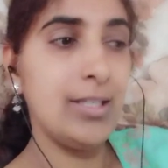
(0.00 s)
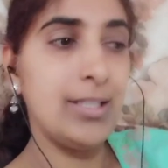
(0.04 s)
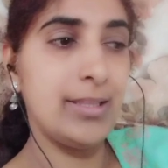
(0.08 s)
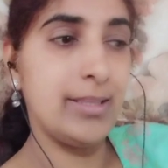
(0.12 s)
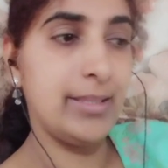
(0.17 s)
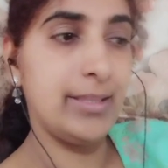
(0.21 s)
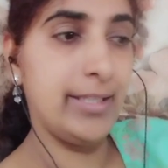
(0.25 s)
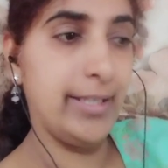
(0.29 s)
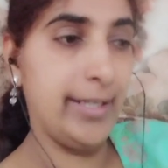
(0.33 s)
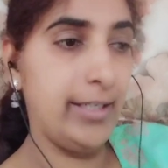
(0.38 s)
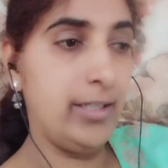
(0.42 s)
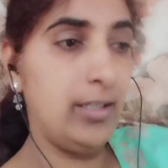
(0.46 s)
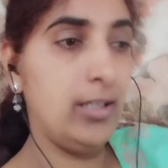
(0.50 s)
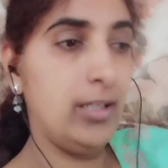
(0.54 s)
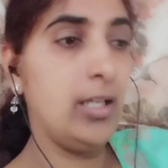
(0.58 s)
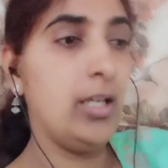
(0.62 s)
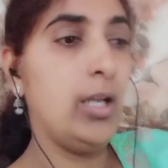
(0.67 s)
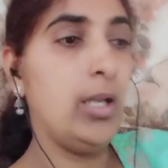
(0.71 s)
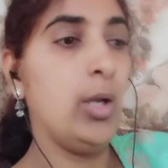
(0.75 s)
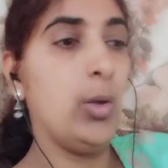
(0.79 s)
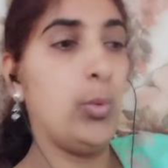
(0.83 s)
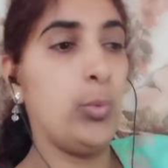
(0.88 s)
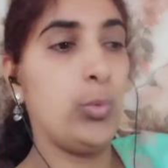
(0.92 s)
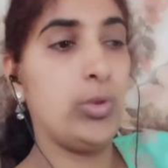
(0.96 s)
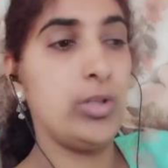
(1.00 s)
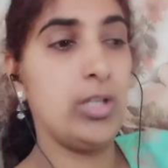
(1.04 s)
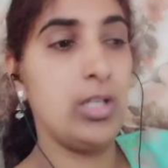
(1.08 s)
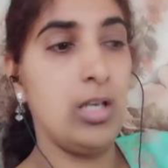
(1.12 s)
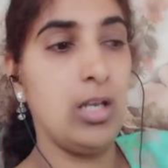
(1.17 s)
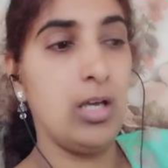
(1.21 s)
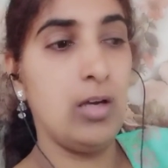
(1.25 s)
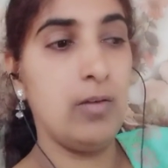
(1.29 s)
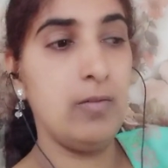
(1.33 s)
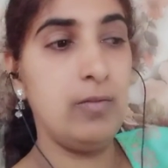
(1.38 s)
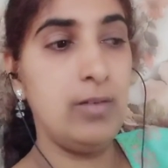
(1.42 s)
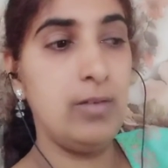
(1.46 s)
Then, with a
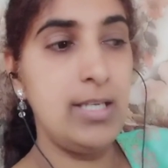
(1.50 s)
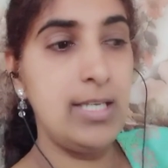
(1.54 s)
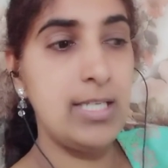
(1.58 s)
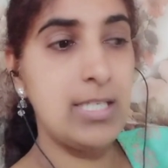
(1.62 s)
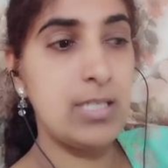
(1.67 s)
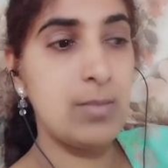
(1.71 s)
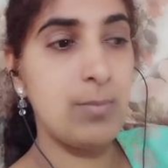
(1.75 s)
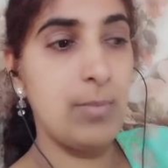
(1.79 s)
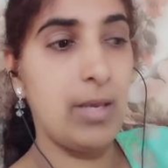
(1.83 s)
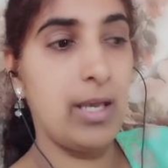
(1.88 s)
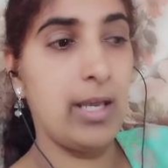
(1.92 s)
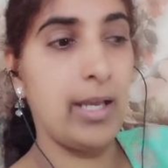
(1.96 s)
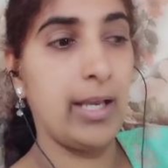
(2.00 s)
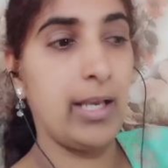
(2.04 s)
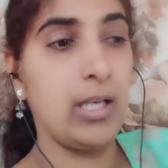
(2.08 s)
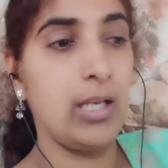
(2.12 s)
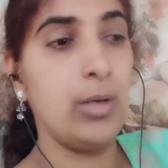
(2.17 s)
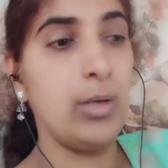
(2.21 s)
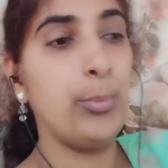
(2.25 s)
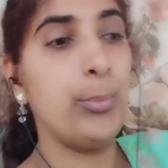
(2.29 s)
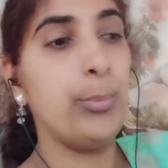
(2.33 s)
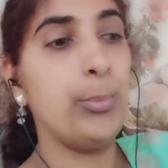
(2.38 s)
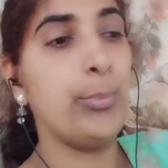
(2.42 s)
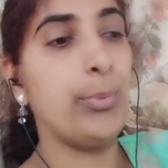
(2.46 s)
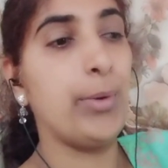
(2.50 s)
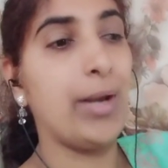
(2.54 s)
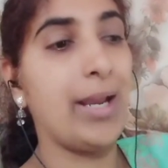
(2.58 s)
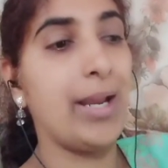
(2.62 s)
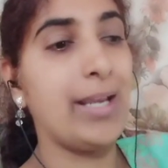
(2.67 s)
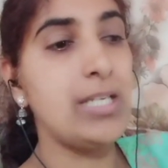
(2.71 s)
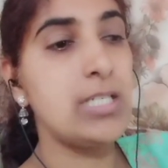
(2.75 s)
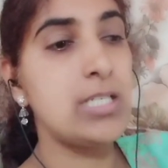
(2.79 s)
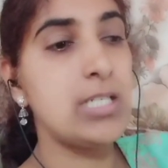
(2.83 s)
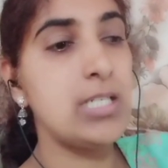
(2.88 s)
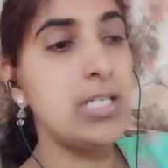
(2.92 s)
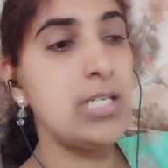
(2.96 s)
lovely smile
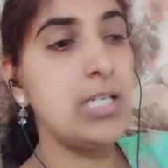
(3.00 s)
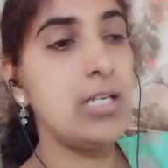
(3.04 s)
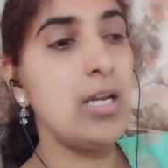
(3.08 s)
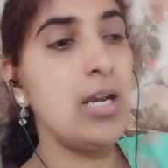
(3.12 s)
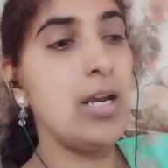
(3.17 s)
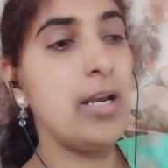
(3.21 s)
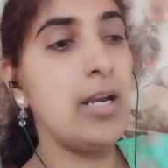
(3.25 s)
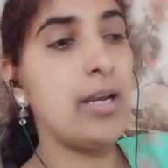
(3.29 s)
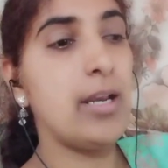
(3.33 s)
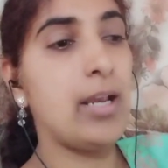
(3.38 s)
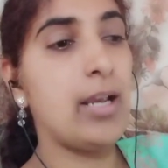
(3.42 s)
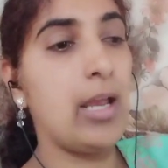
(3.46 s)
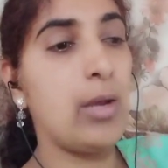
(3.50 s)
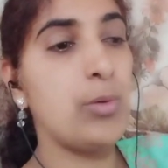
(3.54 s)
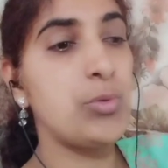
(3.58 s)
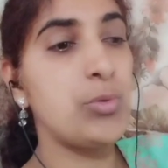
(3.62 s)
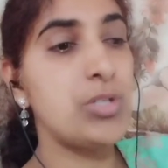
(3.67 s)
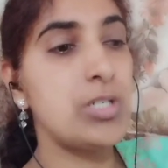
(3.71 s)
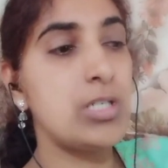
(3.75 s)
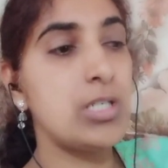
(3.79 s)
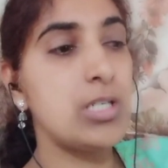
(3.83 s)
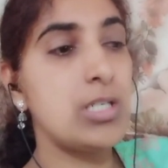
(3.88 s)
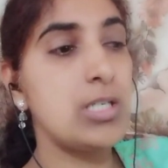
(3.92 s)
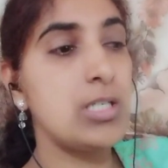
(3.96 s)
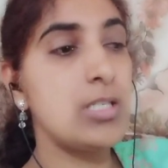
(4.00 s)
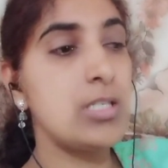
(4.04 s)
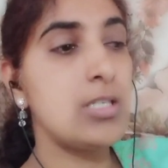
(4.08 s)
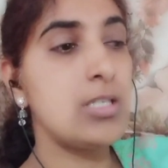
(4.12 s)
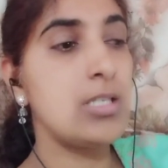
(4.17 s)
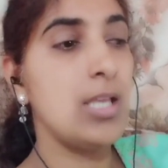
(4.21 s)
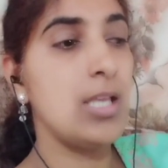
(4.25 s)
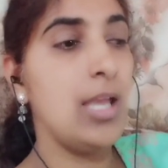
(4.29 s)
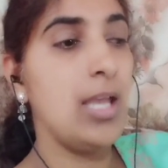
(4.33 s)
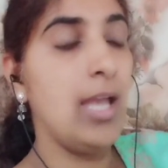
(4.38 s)
brightening her countenance